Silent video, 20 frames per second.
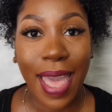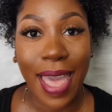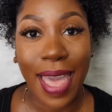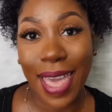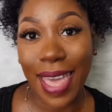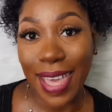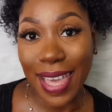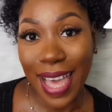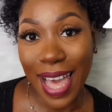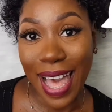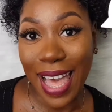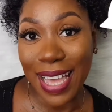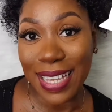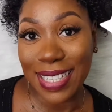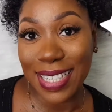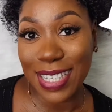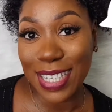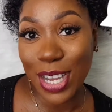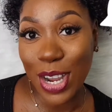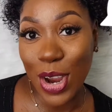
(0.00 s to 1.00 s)
Hey
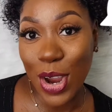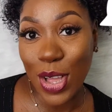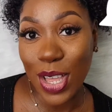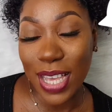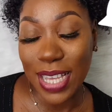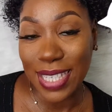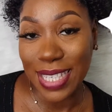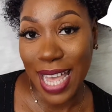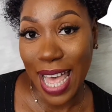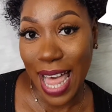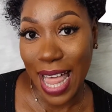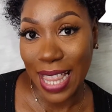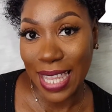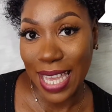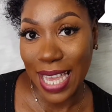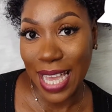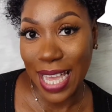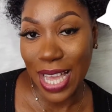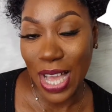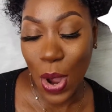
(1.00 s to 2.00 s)
guys, it's your girl
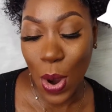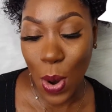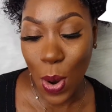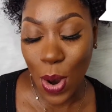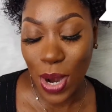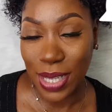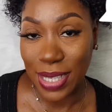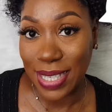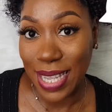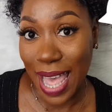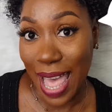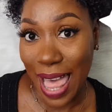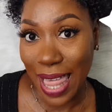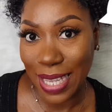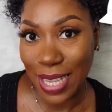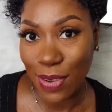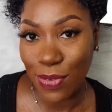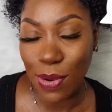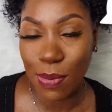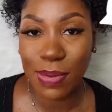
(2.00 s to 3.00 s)
Italia or
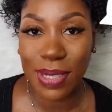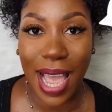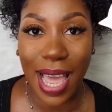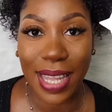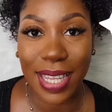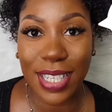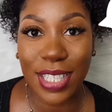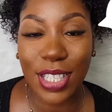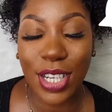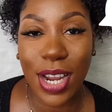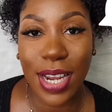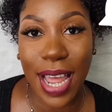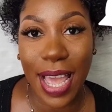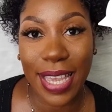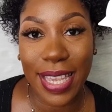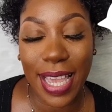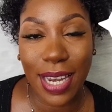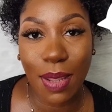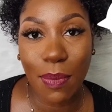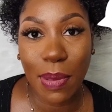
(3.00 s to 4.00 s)
Tally from TALI'S and Eye
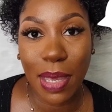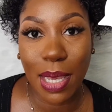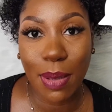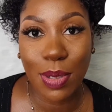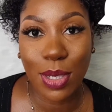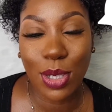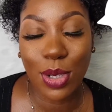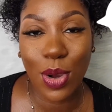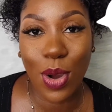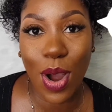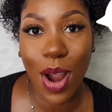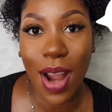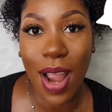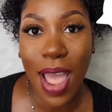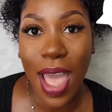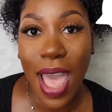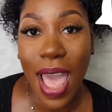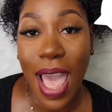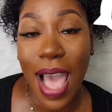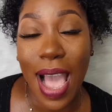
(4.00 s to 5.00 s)
Candy Makeup Store,
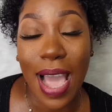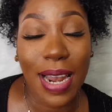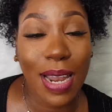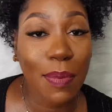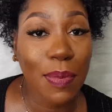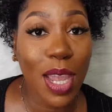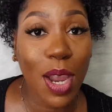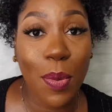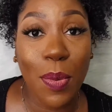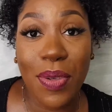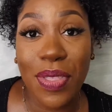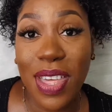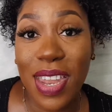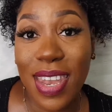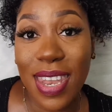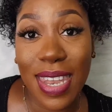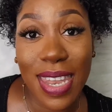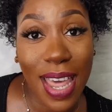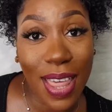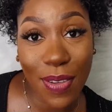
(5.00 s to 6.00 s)
and I'm here with
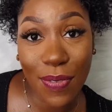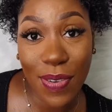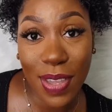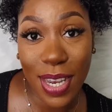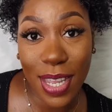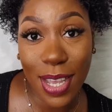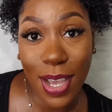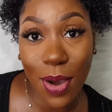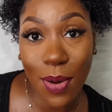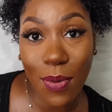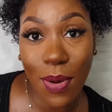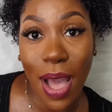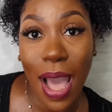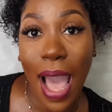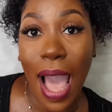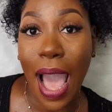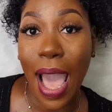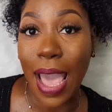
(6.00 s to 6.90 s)
another video.